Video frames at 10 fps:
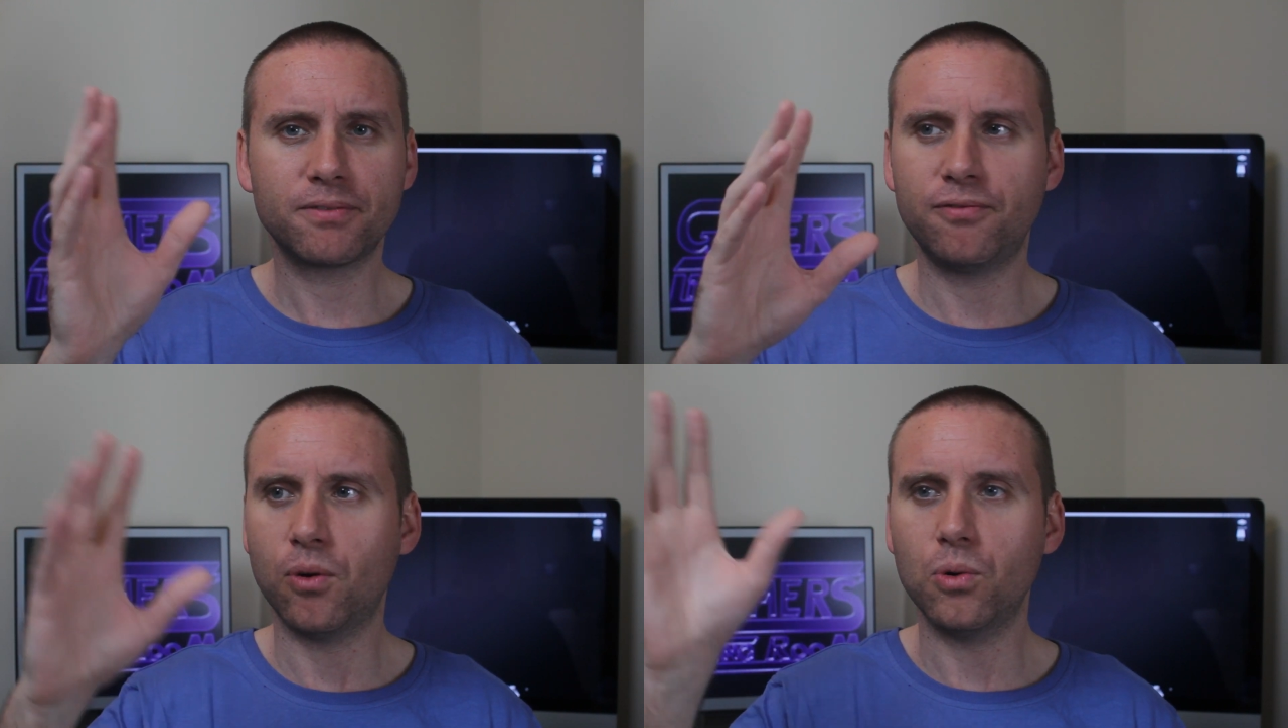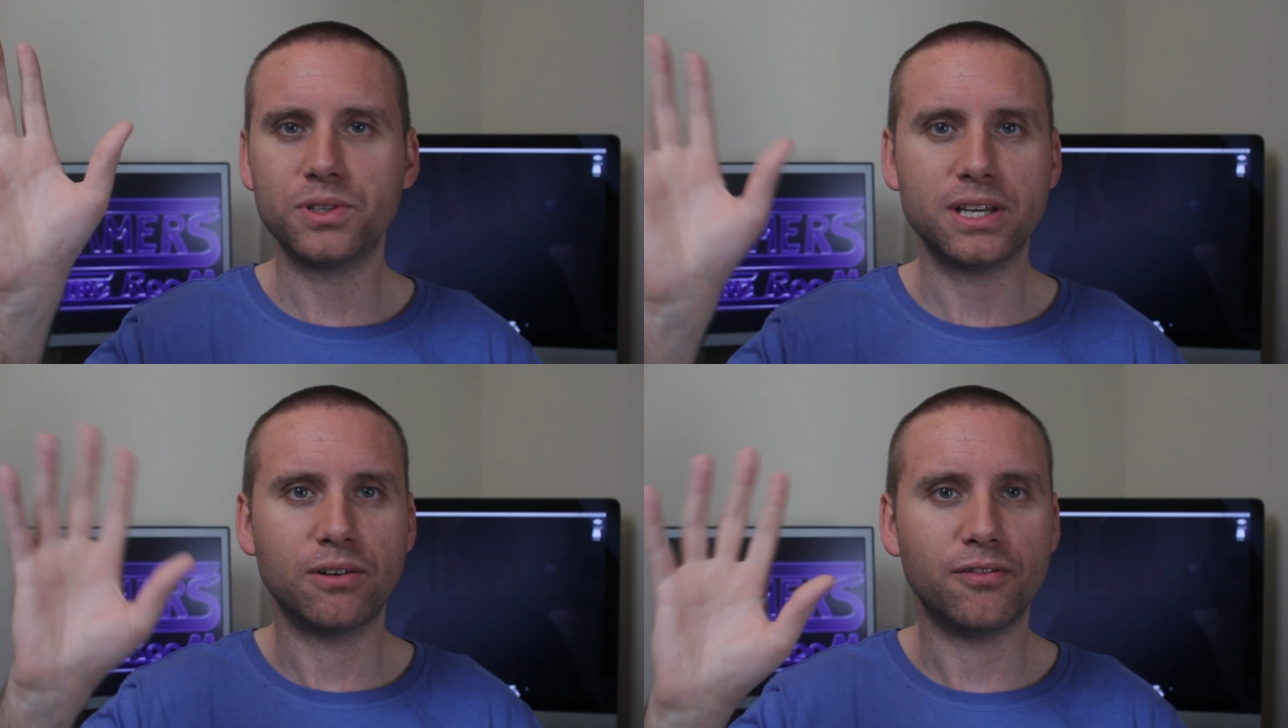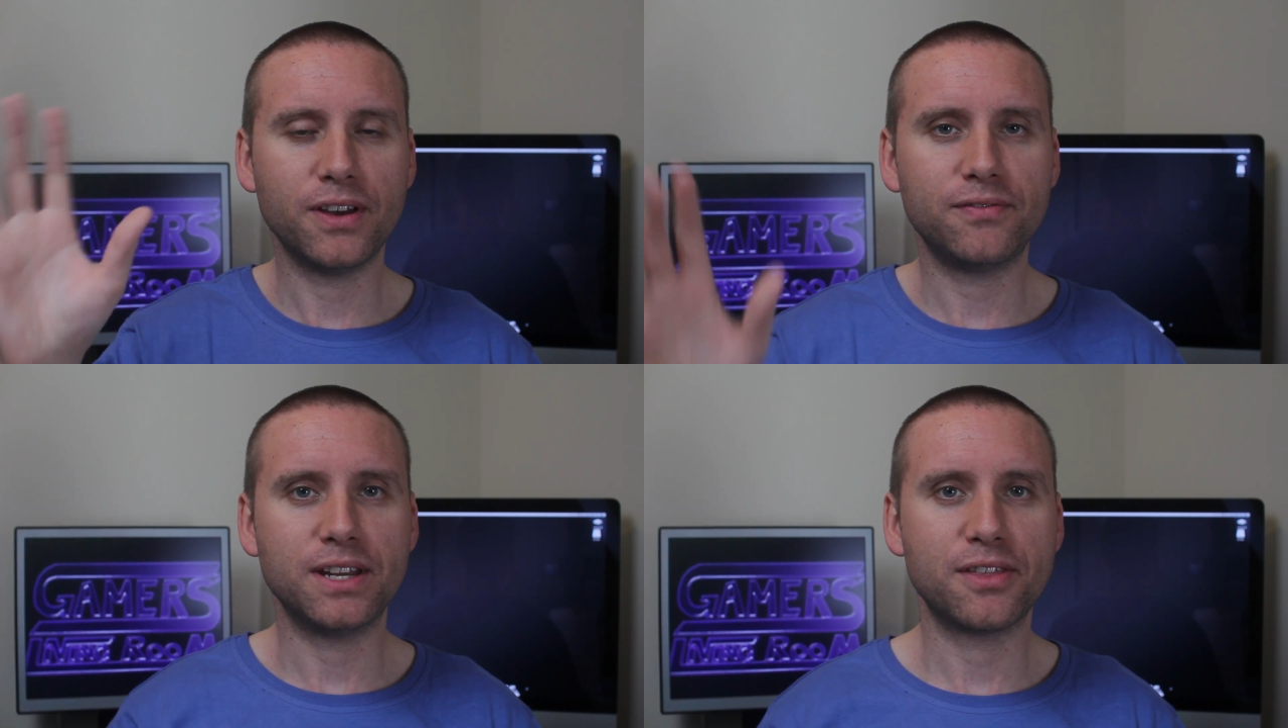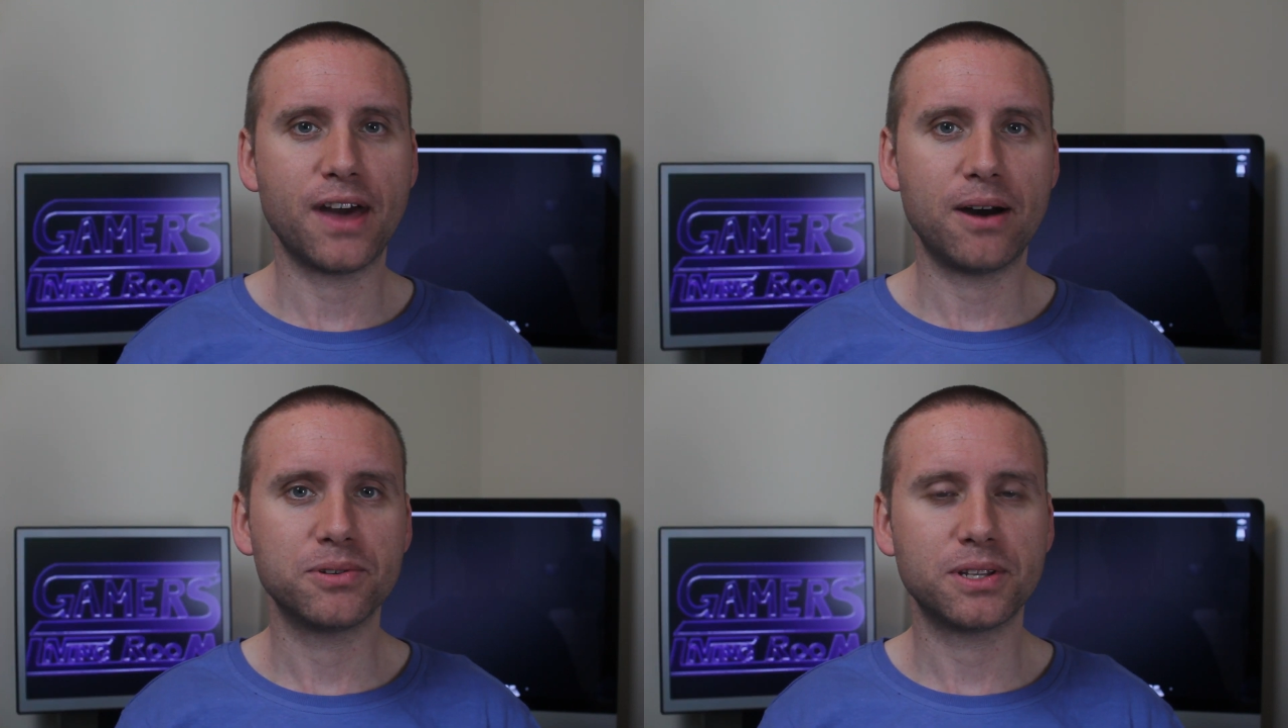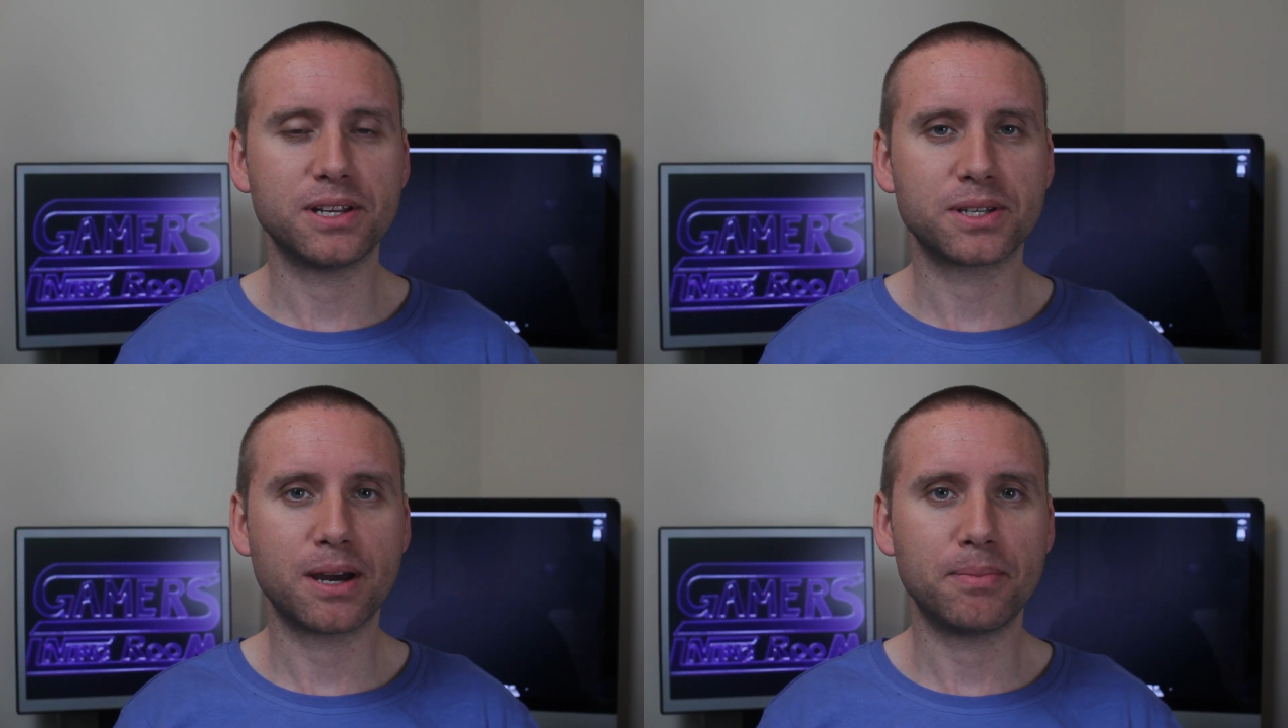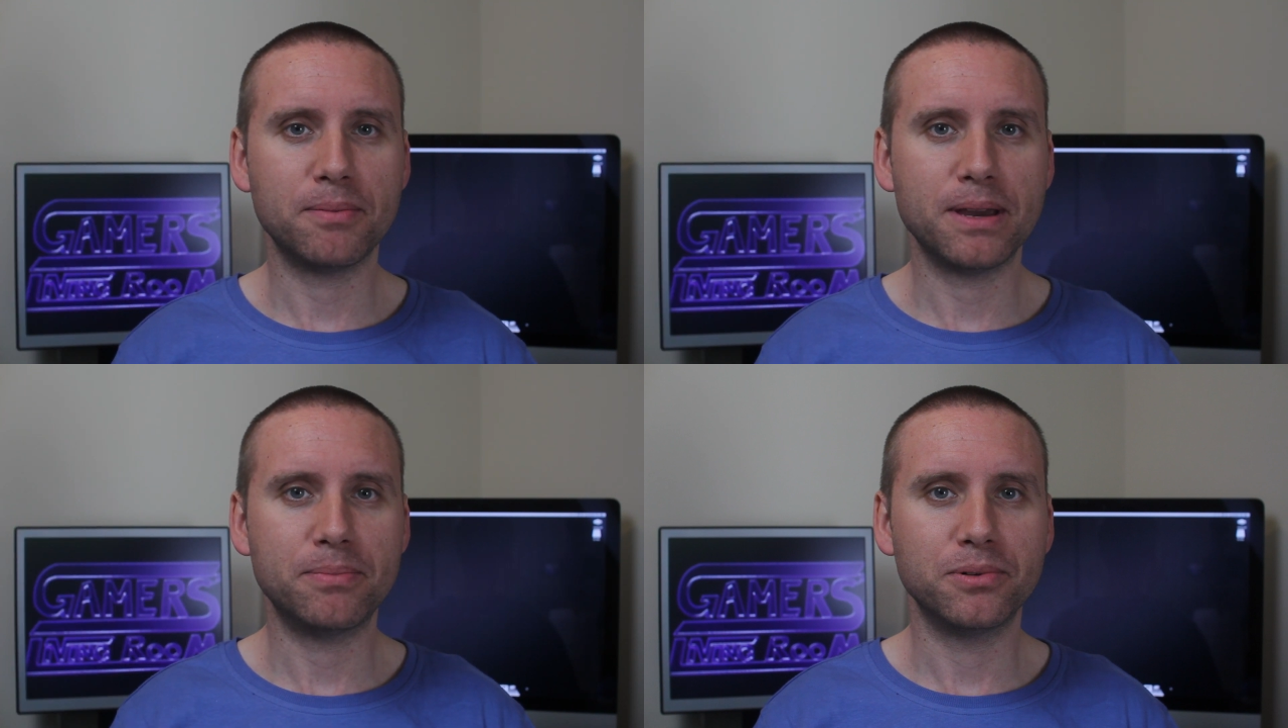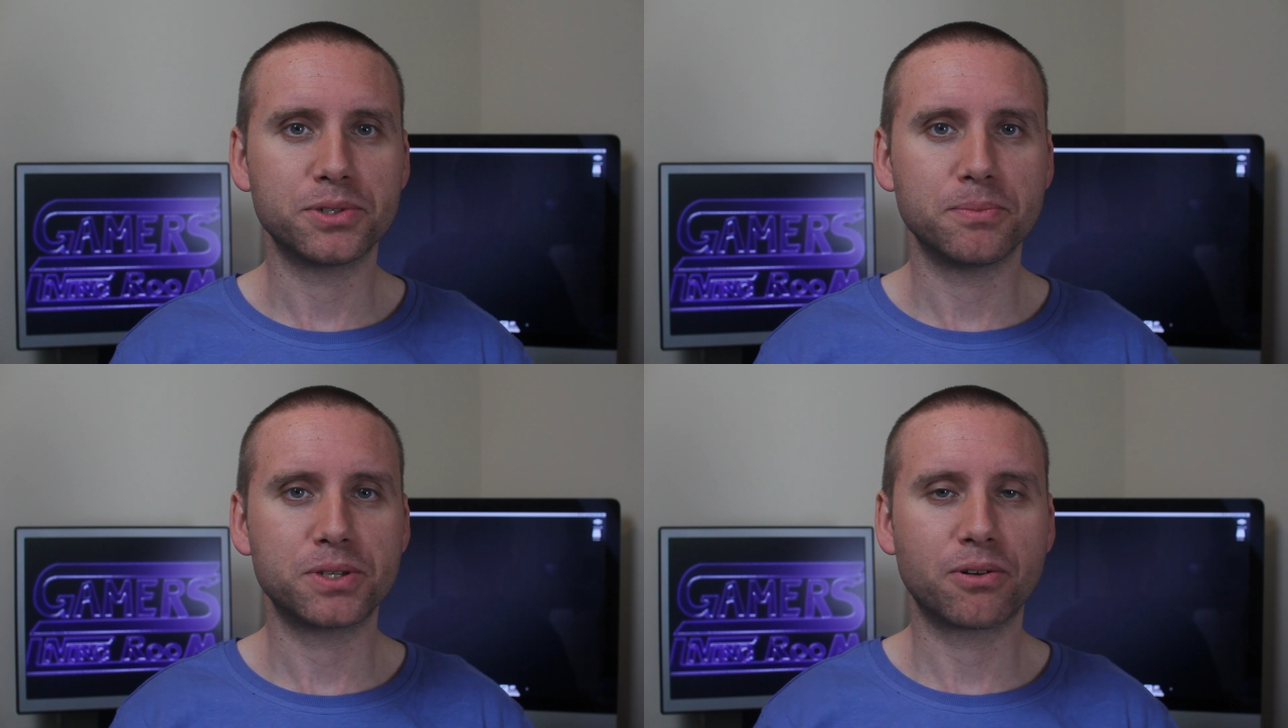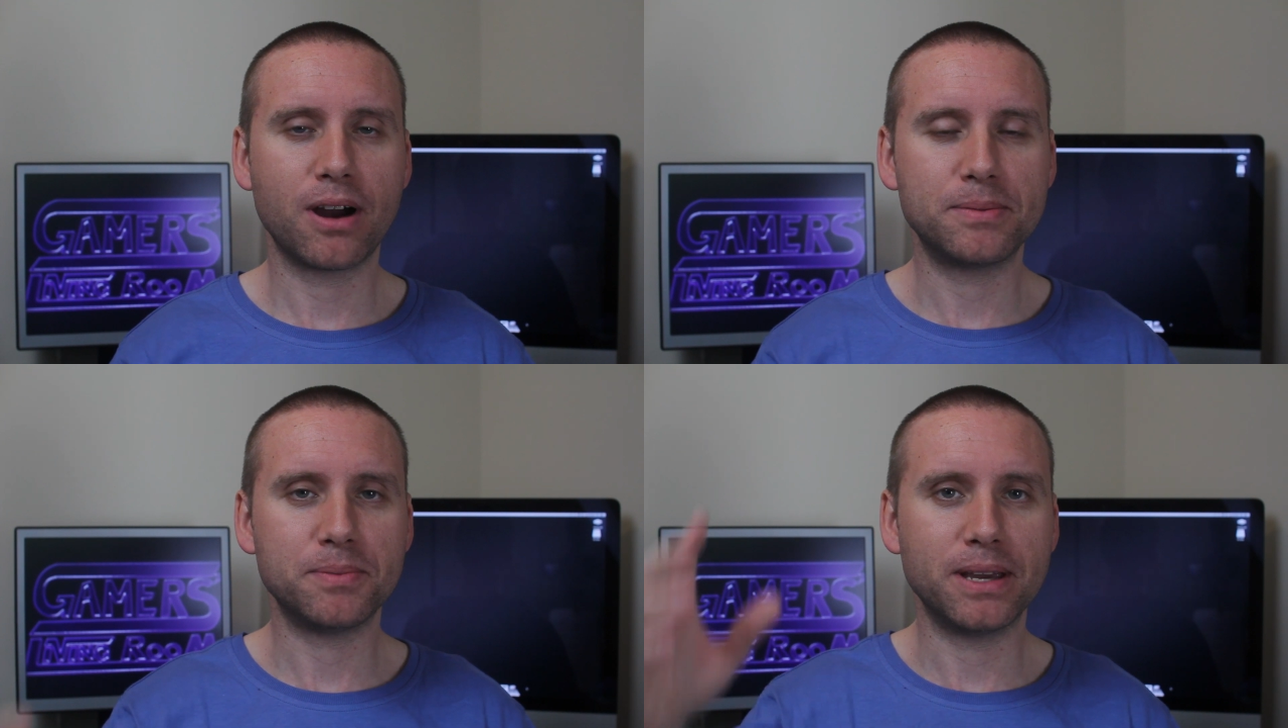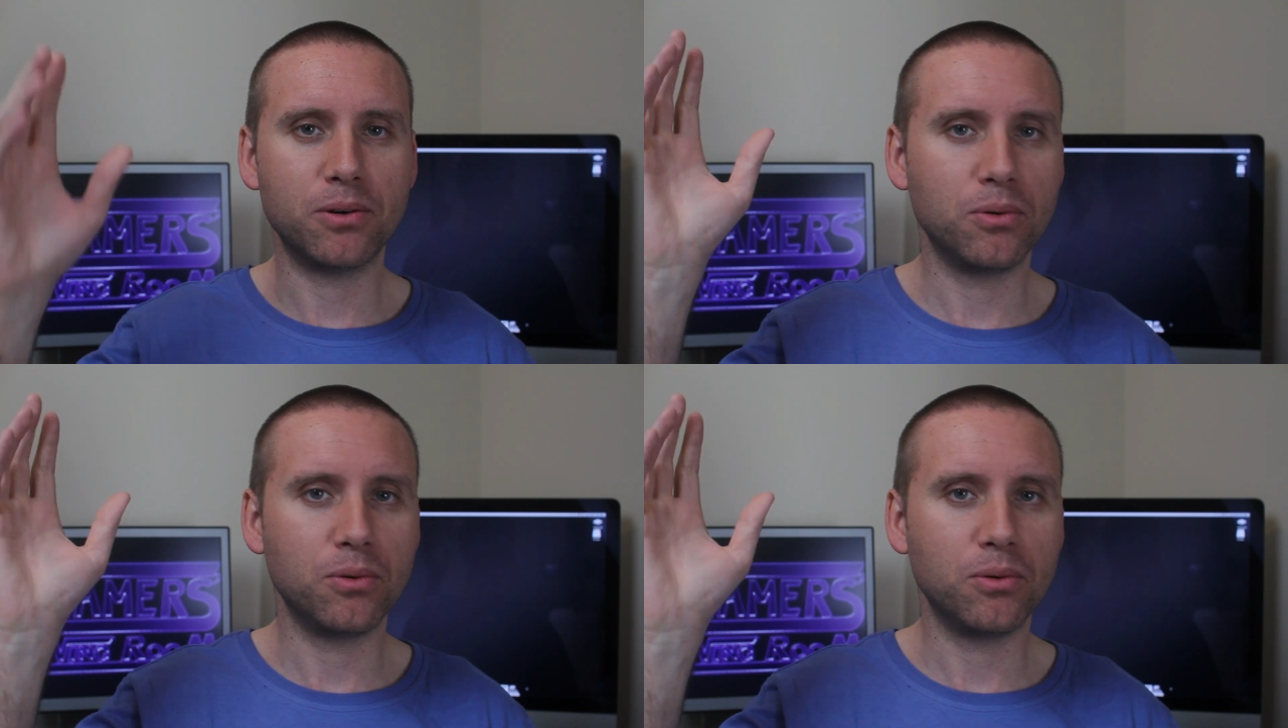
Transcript: 40 or 50,000, there's a couple of people subscribed to me,